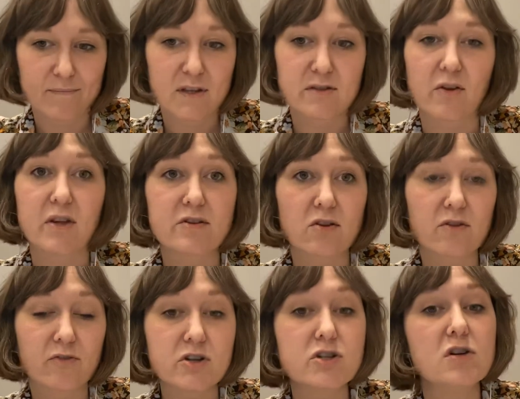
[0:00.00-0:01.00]
so these are the
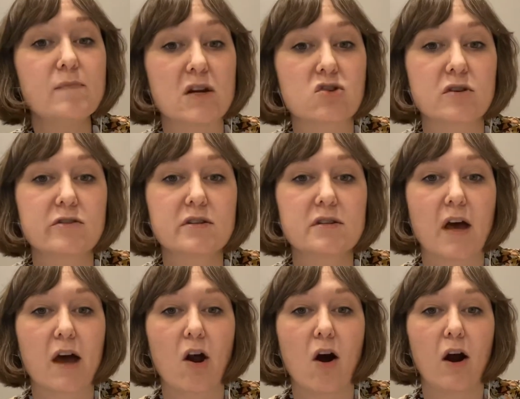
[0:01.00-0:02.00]
first two measures
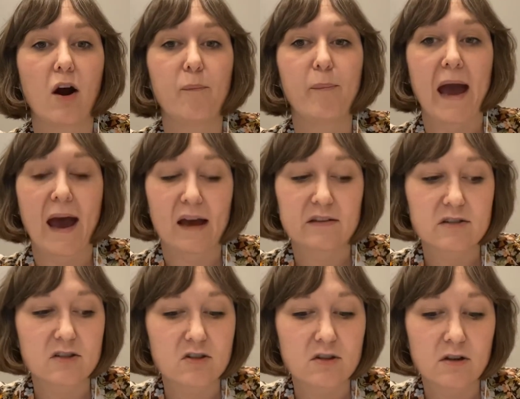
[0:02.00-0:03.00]
that are
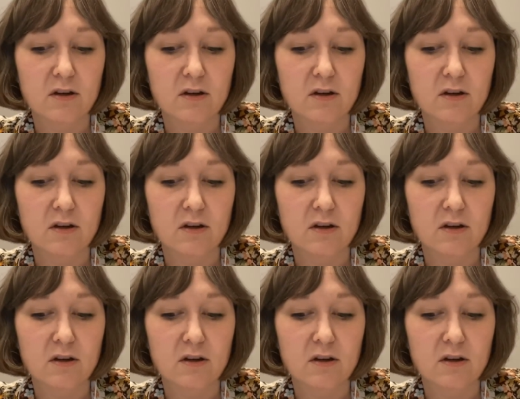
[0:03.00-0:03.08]
passed